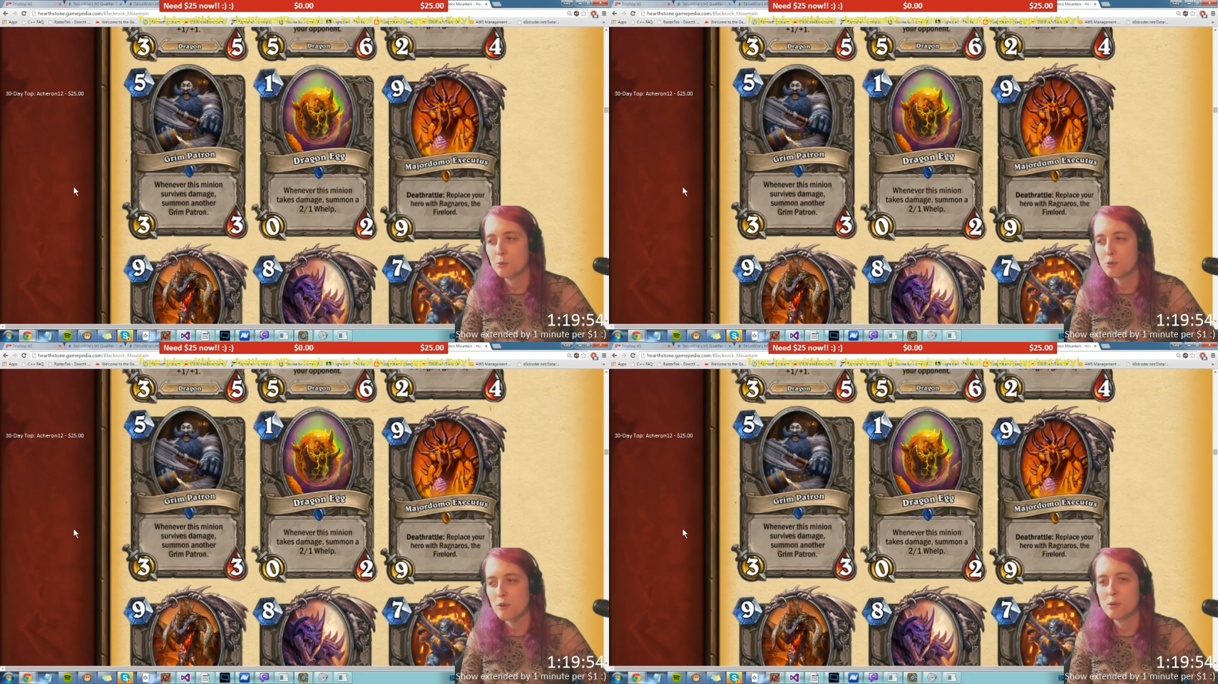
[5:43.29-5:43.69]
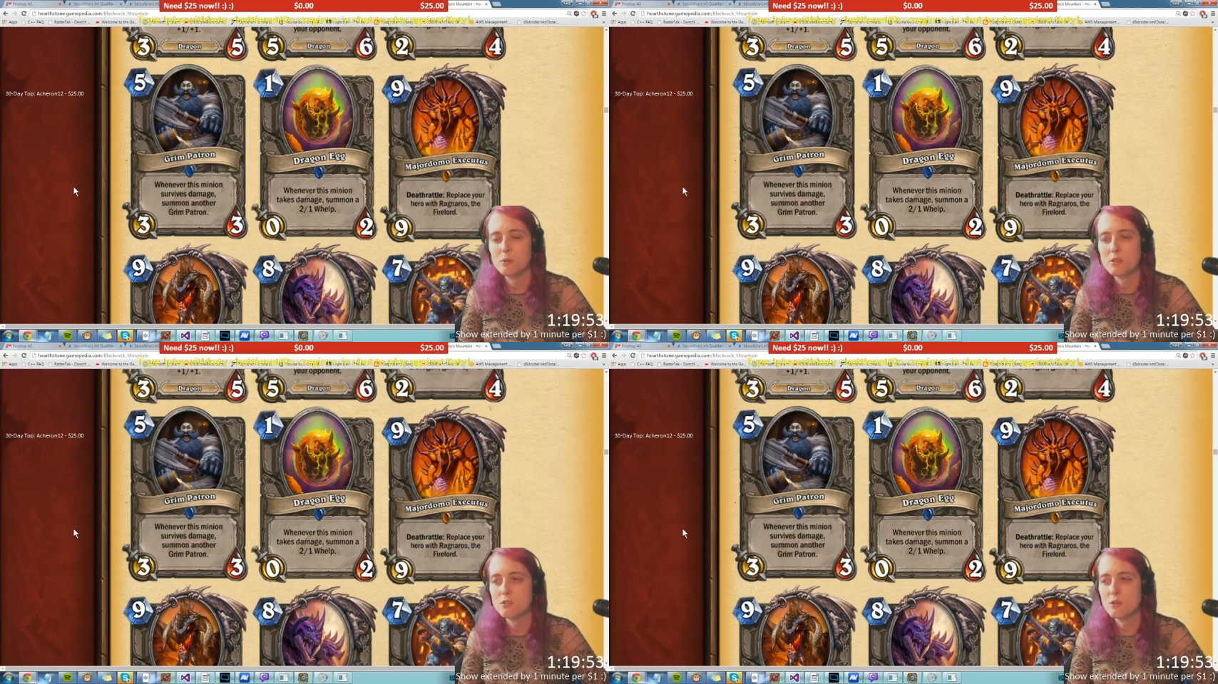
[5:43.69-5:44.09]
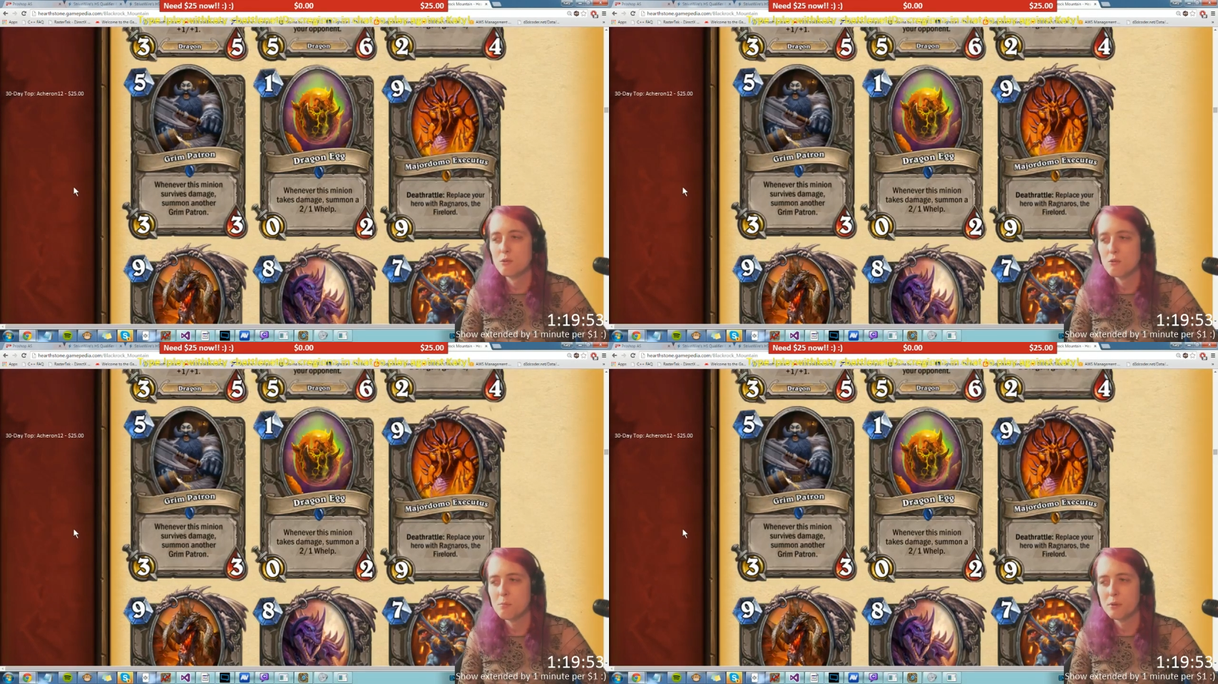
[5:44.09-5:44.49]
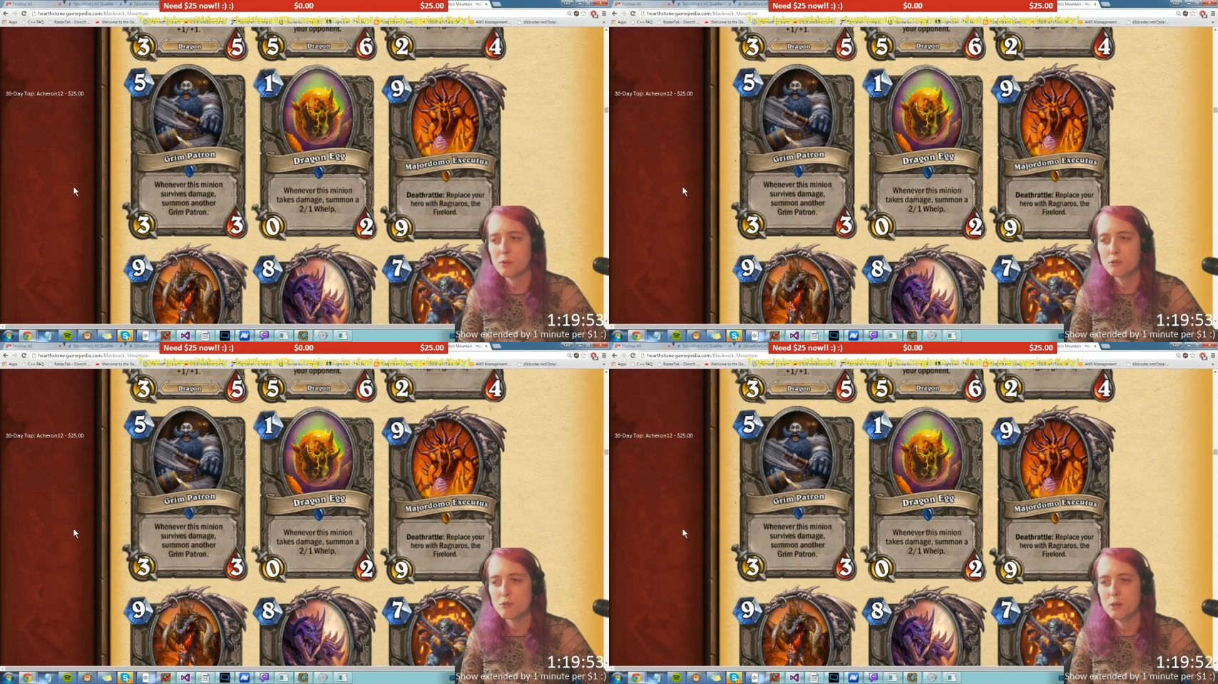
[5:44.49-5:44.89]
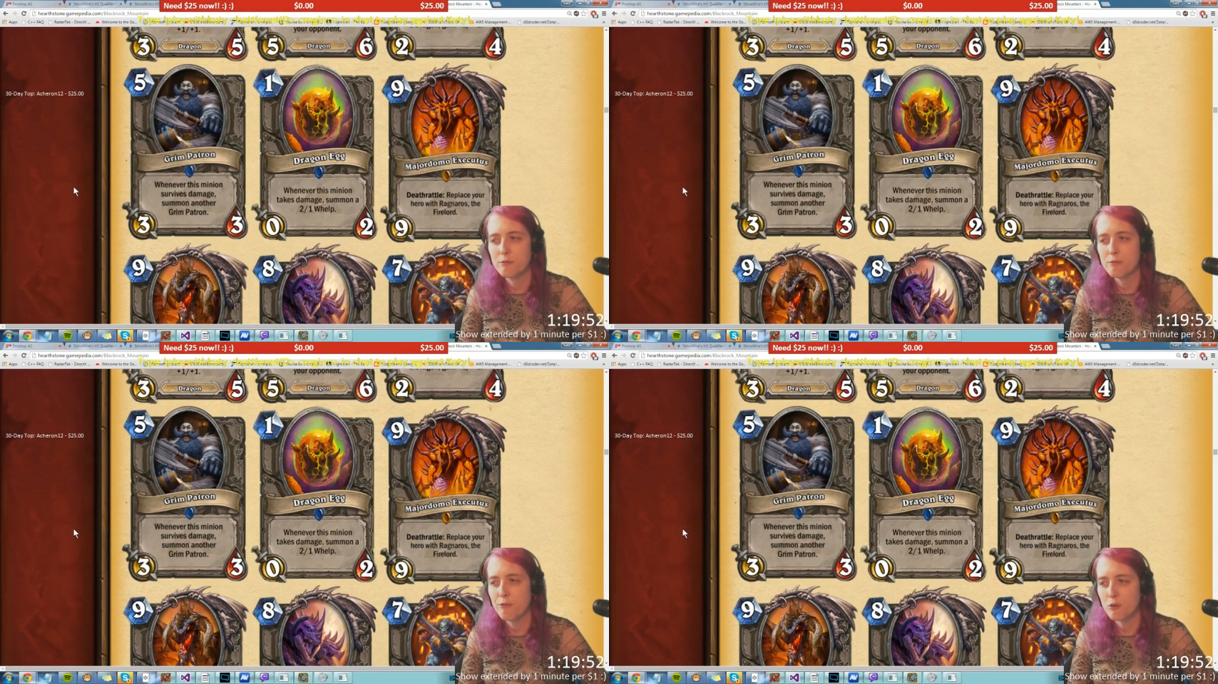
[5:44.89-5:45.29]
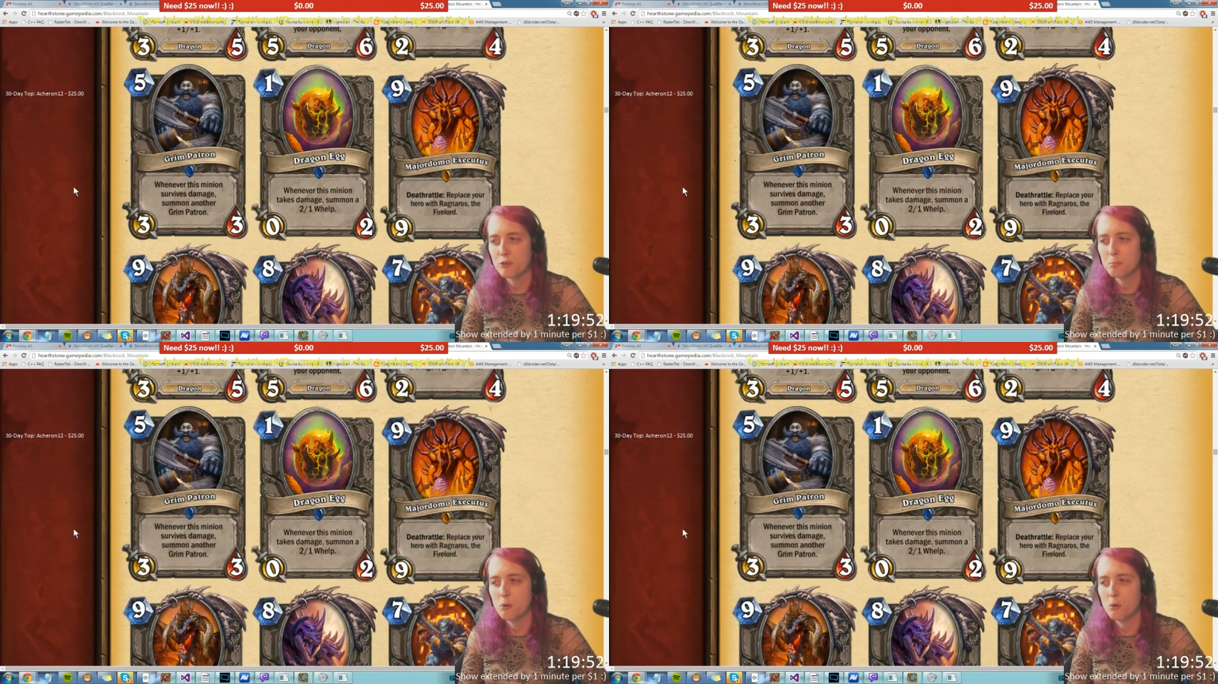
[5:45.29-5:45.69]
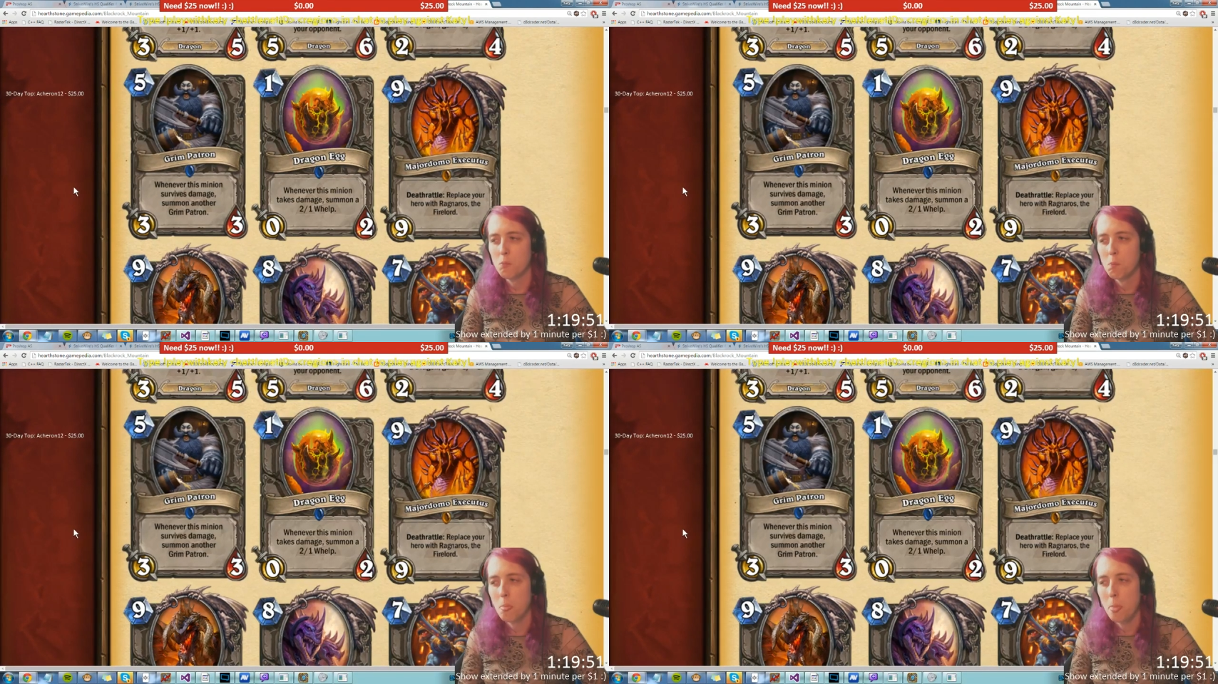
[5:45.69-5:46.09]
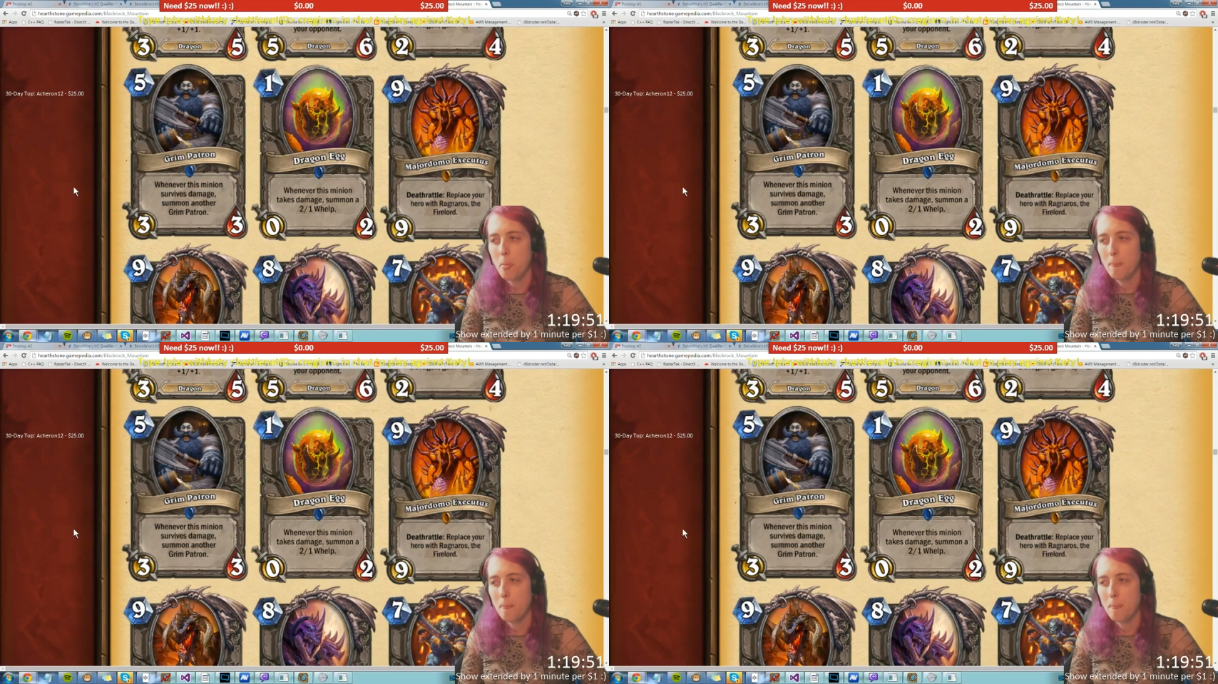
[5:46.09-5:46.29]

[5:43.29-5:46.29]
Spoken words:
It will trade with a 2-drop, it will trade with Frostbolt.